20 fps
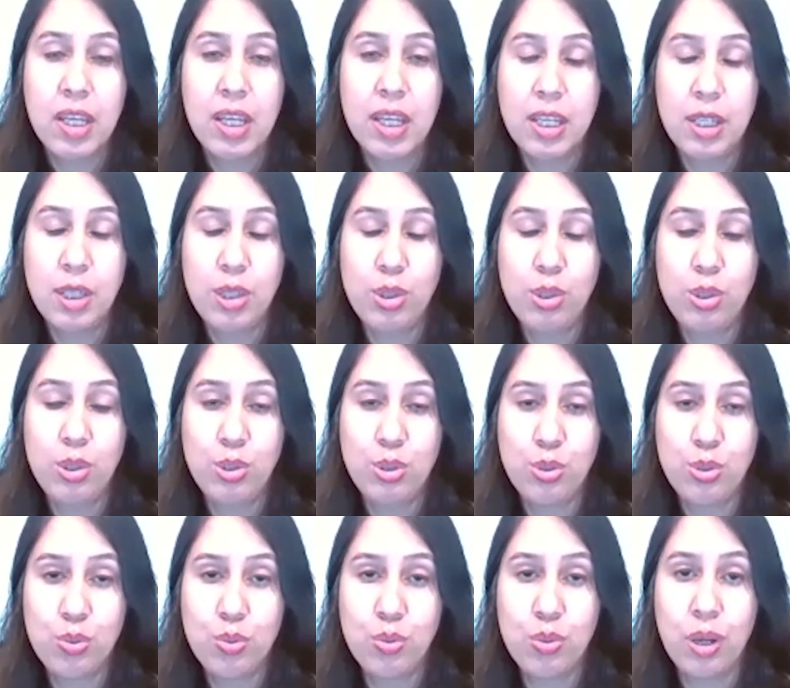in
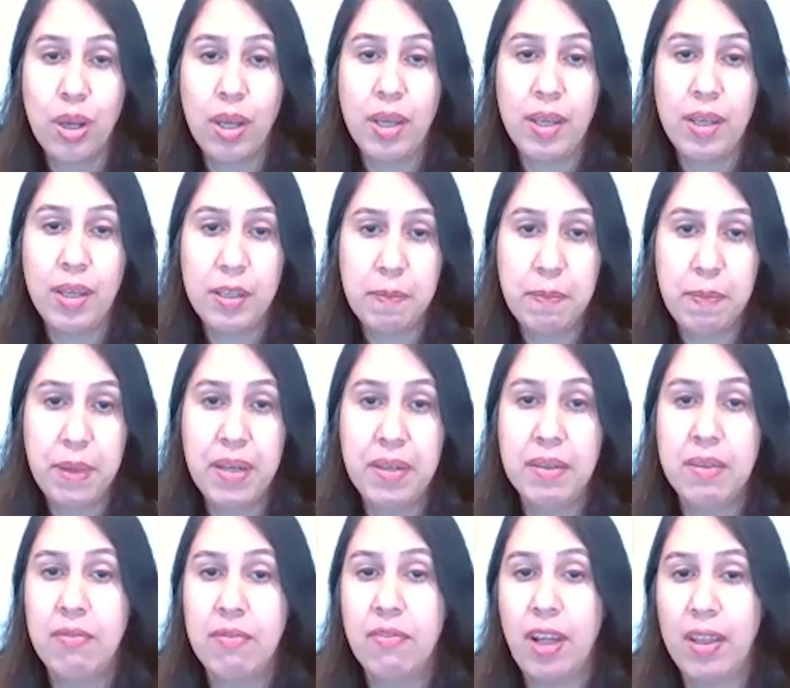two
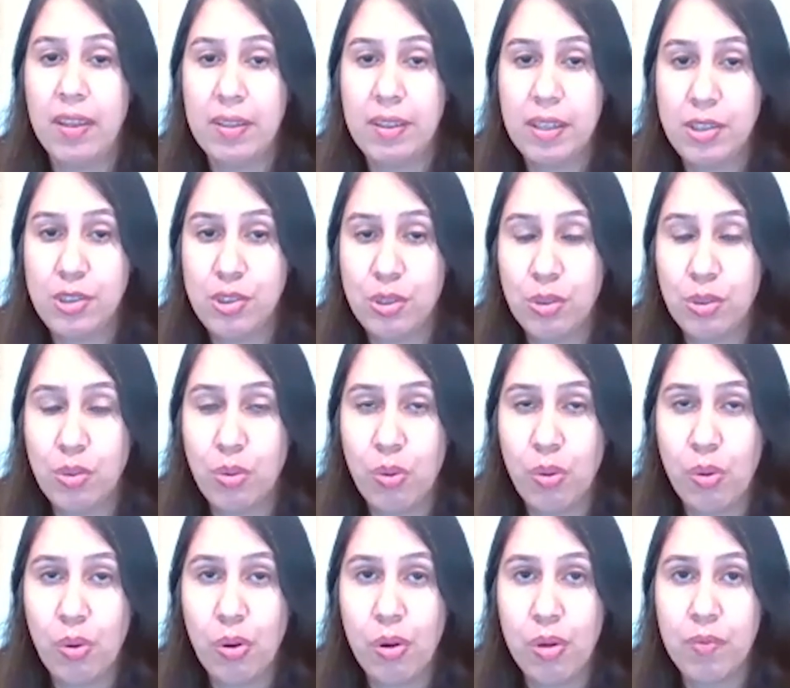independent validation
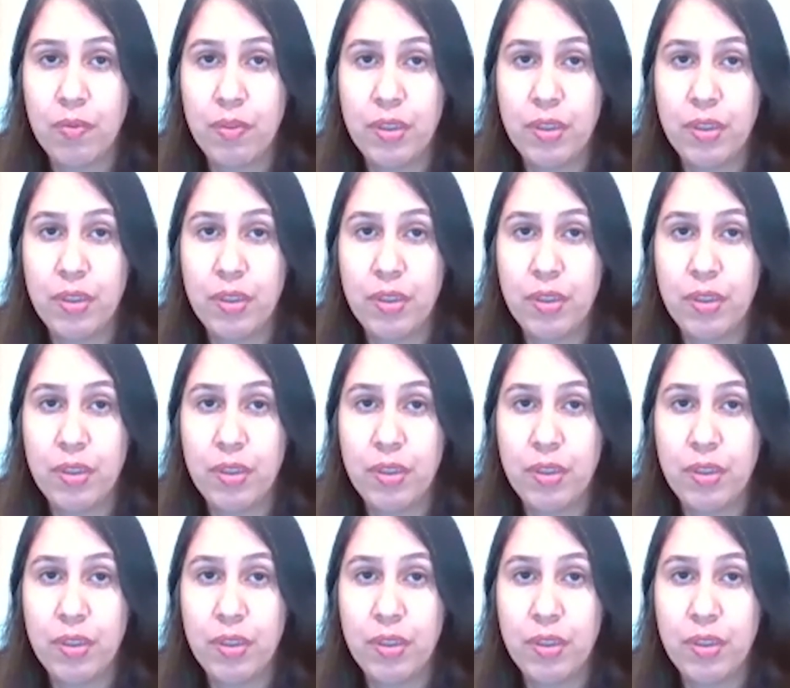cohorts.